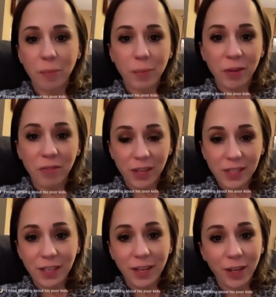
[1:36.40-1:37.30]
already been
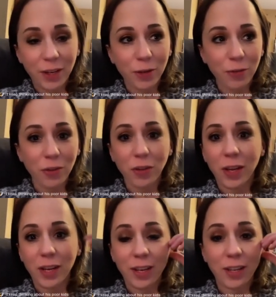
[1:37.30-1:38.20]
investigating you for
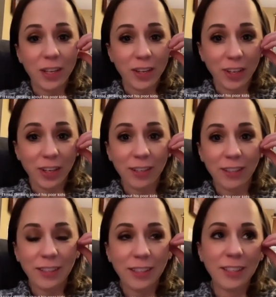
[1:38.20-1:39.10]
like a
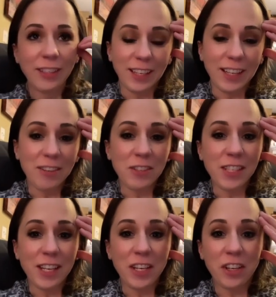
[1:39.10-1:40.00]
year. And that
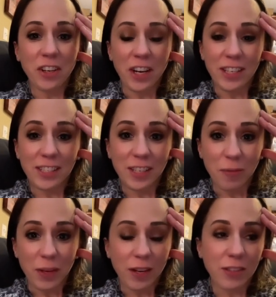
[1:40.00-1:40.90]
was like crazy
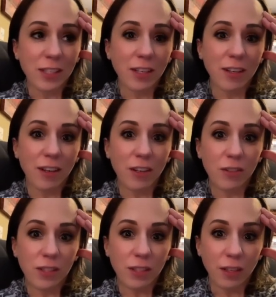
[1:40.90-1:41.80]
to me. I was like, are
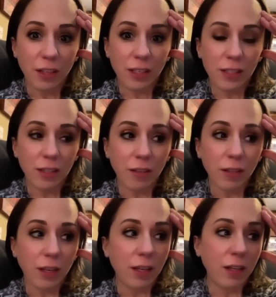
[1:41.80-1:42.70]
you serious? And
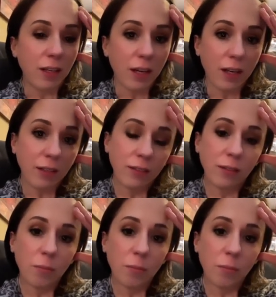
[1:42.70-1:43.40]
they're like, yeah.